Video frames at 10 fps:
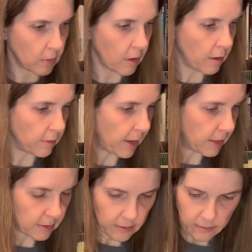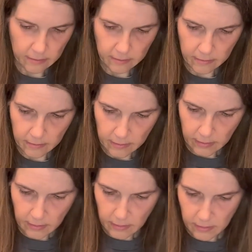All right,
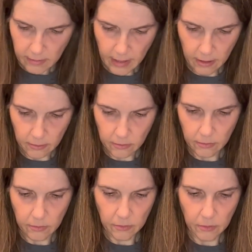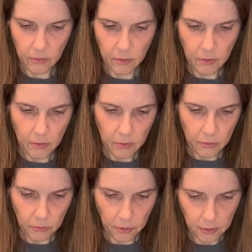now
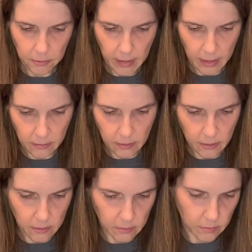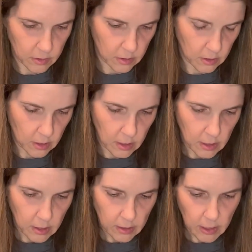swirl it around,
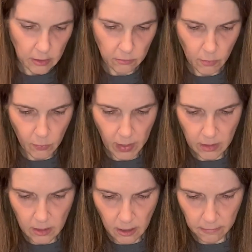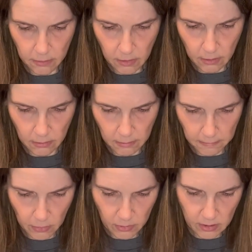take these rubber bands off so they don't
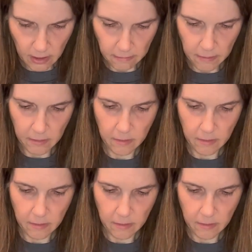interfere with stuff.